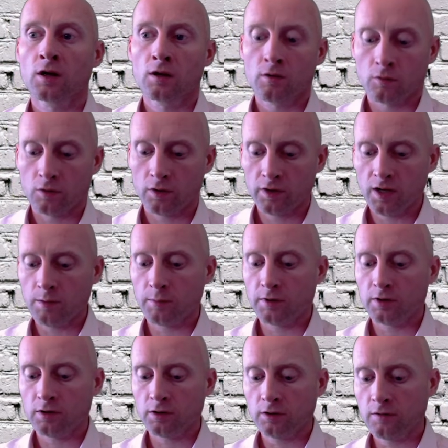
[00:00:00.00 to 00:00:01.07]
What name are you
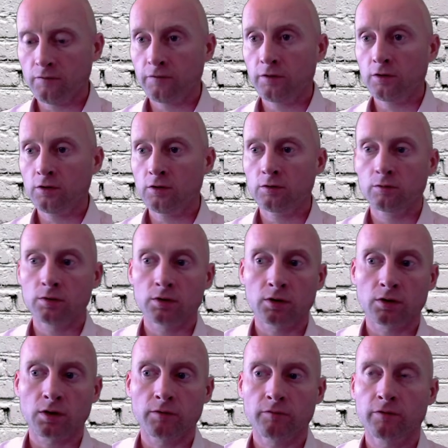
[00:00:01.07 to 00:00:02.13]
looking for? We're
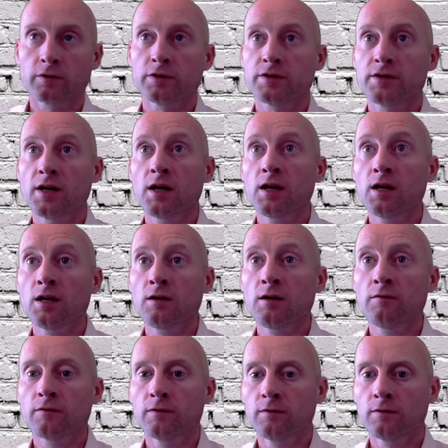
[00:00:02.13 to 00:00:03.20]
looking for Dave.
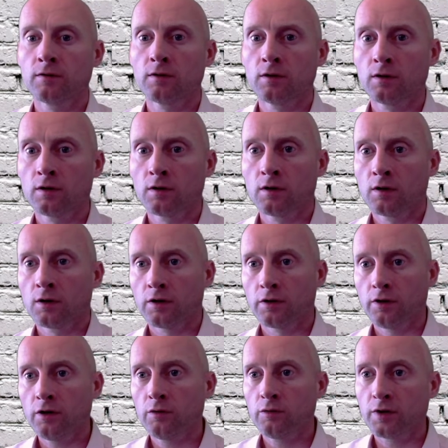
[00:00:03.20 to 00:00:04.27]

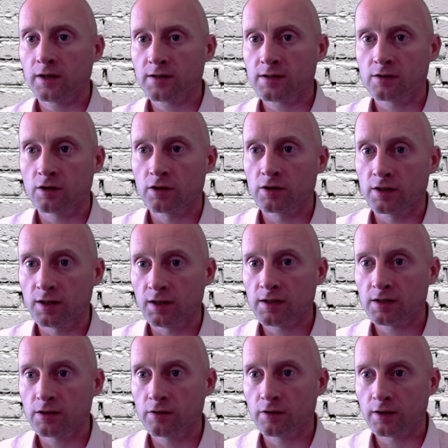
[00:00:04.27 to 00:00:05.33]
No, that is not in the list.
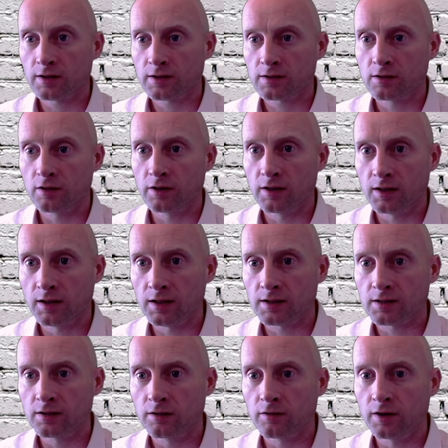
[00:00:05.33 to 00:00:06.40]
No, that is not in the list.
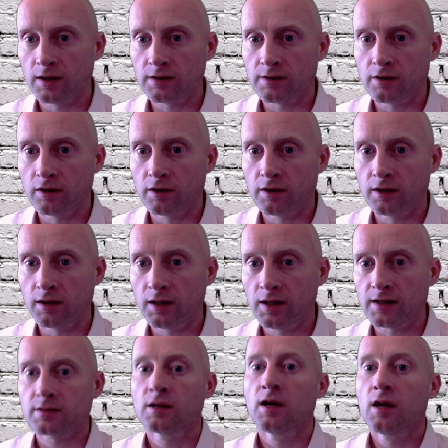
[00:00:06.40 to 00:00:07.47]
No, that is not in the list.
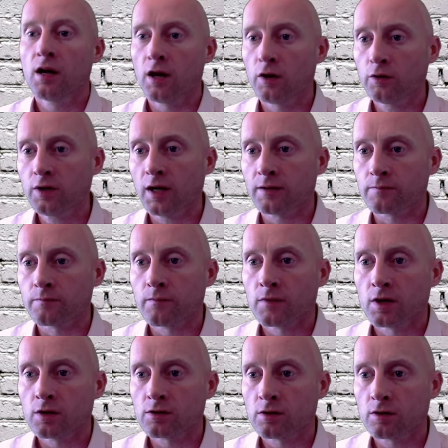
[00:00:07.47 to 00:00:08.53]
Okay,
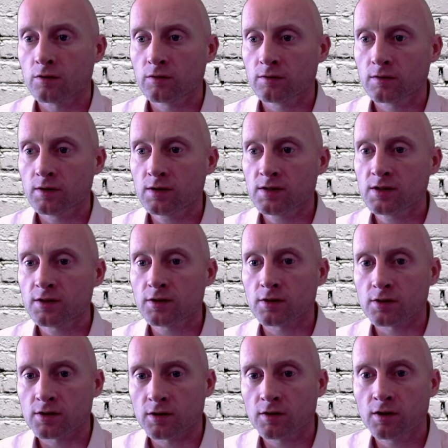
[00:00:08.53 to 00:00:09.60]
so this is good.
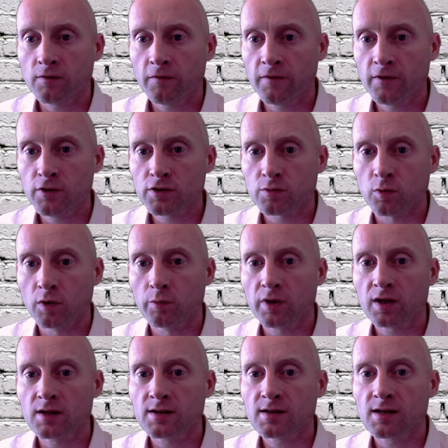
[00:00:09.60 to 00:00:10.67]
So the first one we can
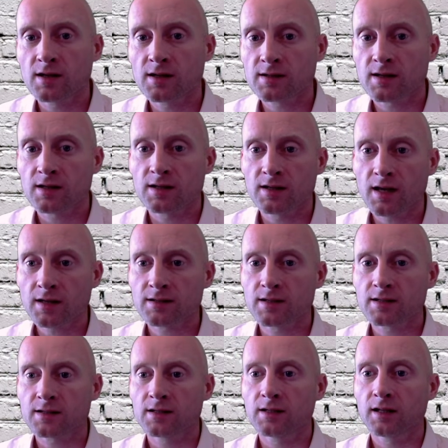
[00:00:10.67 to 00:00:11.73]
see it said, yes, it's
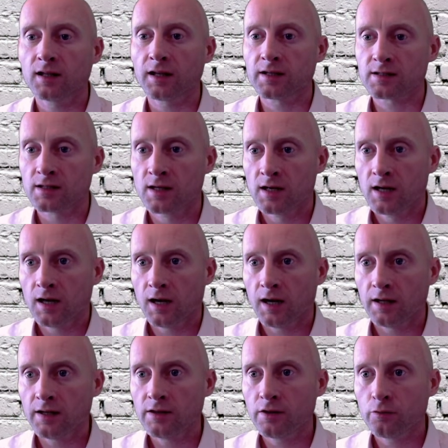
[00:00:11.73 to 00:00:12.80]
in the list. And then
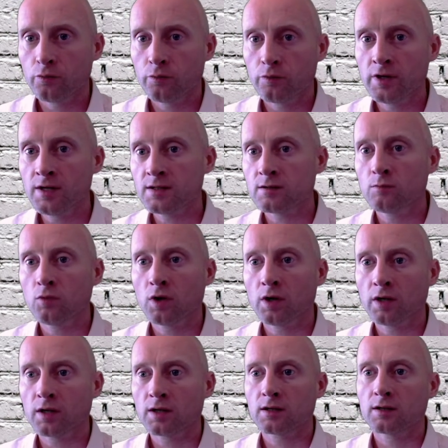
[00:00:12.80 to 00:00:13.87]
the reason why
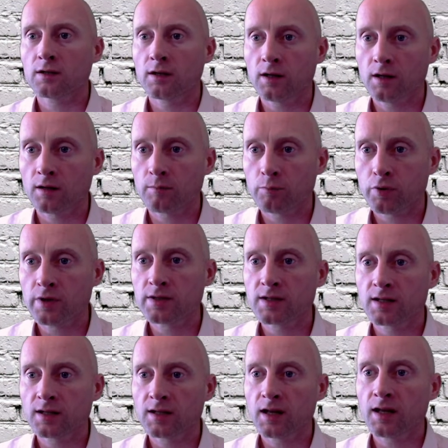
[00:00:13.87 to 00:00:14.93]
it printed
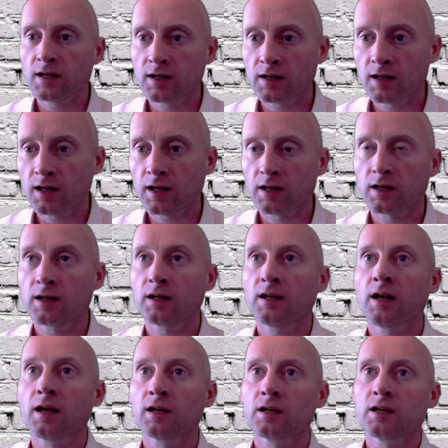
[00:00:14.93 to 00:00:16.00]
again and again and
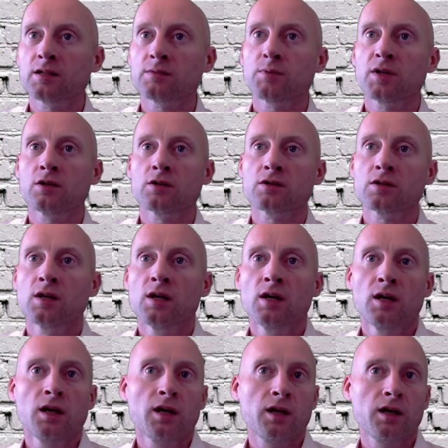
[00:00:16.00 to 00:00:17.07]
again is because
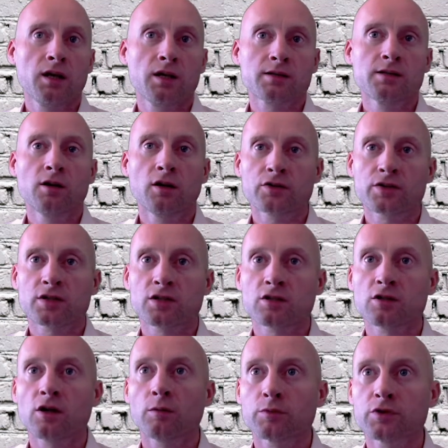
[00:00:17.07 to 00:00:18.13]
it's not
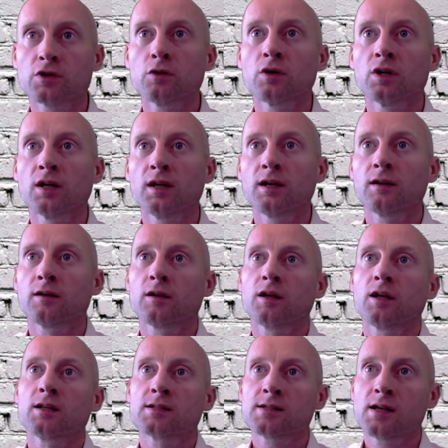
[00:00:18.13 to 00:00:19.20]
stopped doing it. It
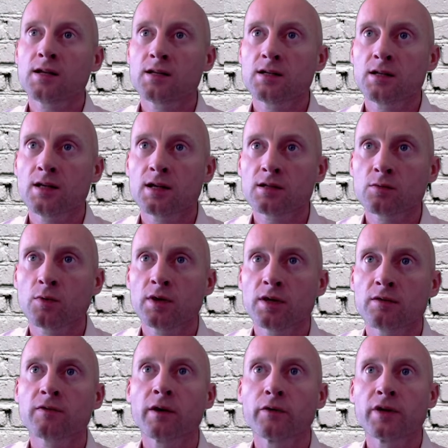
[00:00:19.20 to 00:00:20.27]
said yes when it
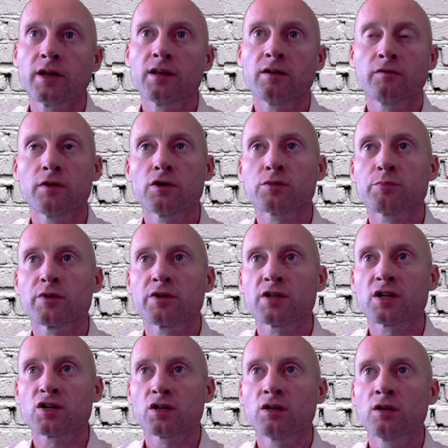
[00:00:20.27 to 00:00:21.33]
found it in the first
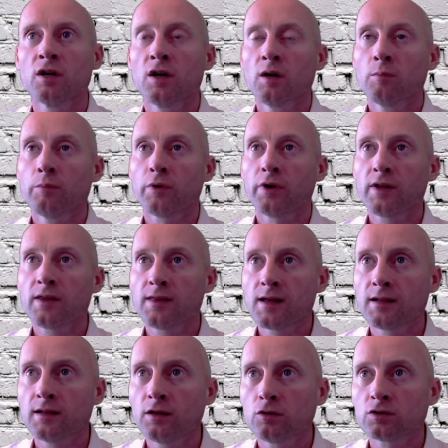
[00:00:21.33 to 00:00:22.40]
position, but it then
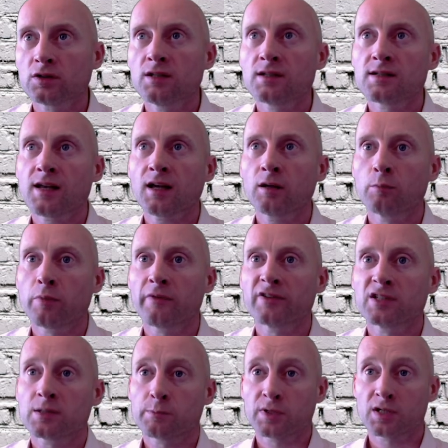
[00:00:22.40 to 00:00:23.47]
looked in the second
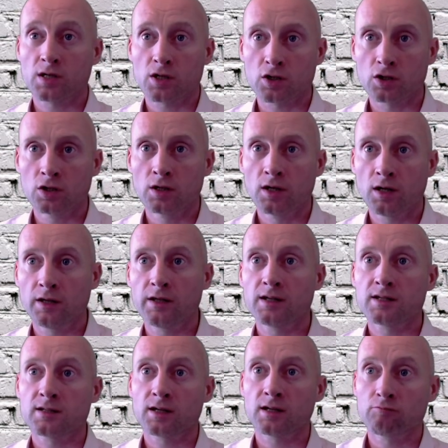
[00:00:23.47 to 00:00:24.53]
position and then
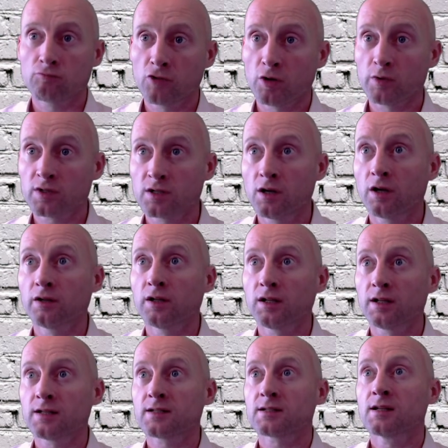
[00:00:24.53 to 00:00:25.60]
said, no, it's not in the
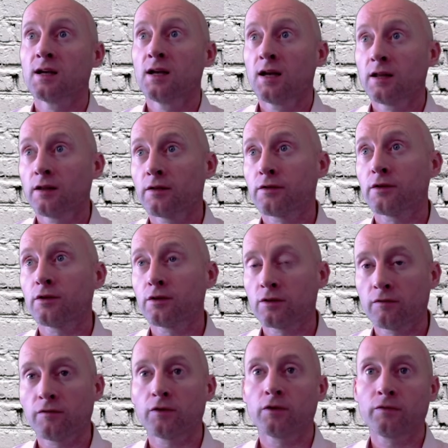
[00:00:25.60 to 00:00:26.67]
list, the third, the
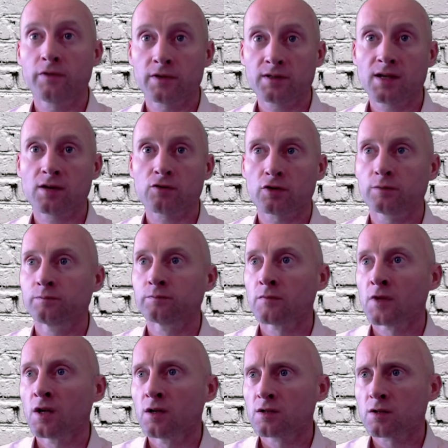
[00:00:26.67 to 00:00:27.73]
fourth, etc.
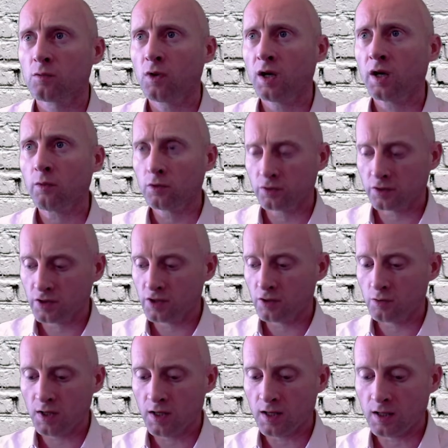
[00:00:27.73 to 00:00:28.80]
So what I want to do
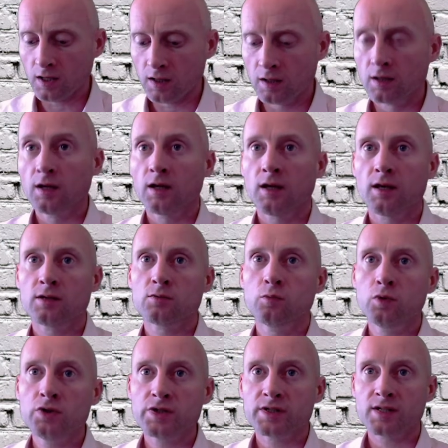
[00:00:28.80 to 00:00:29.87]
here is
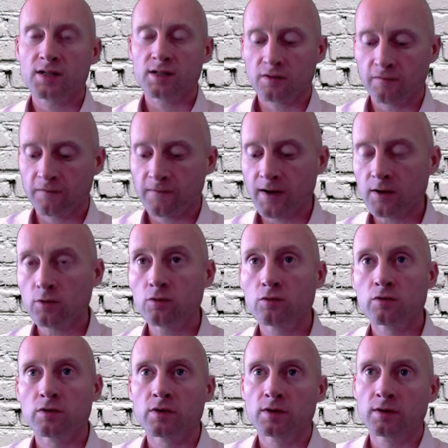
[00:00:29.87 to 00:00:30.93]
once it's
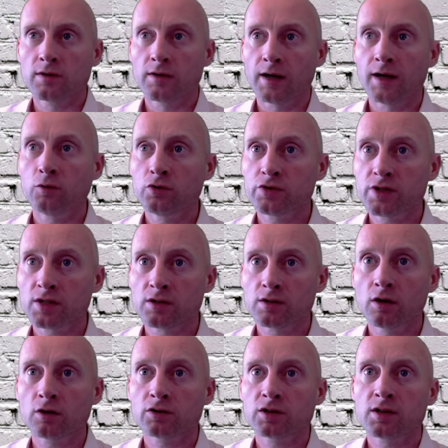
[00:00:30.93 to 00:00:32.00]
found that, once it's got
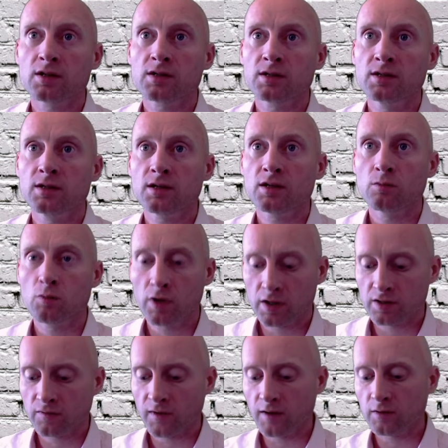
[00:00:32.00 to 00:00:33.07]
to this condition where it's
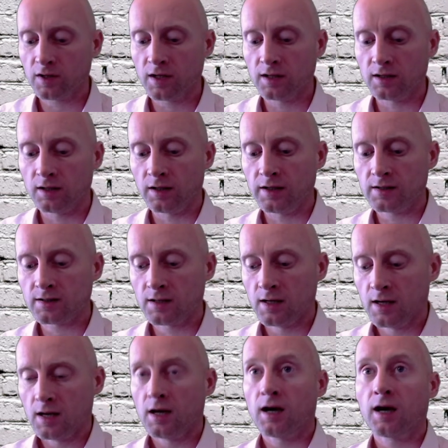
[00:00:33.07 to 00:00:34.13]
found it in the list,
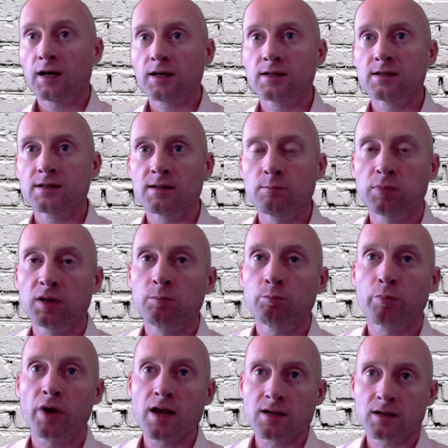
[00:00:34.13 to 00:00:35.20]
I can simply
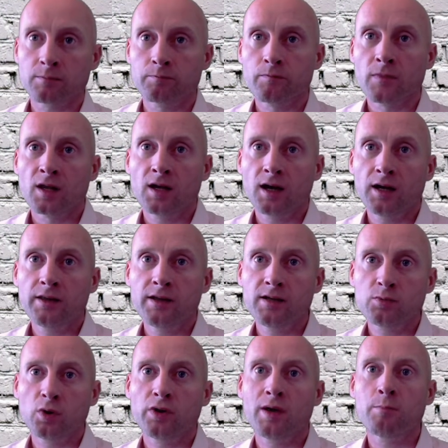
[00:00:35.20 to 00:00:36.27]
break. And this will
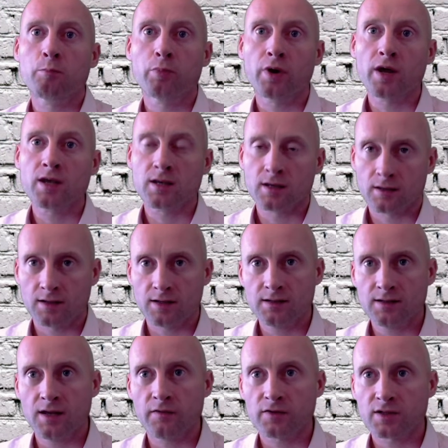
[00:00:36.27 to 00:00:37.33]
then break this
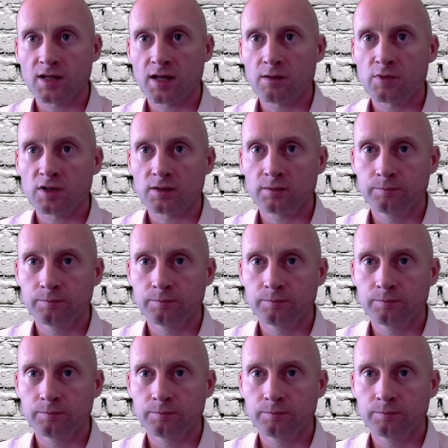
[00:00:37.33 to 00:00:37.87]
if statement.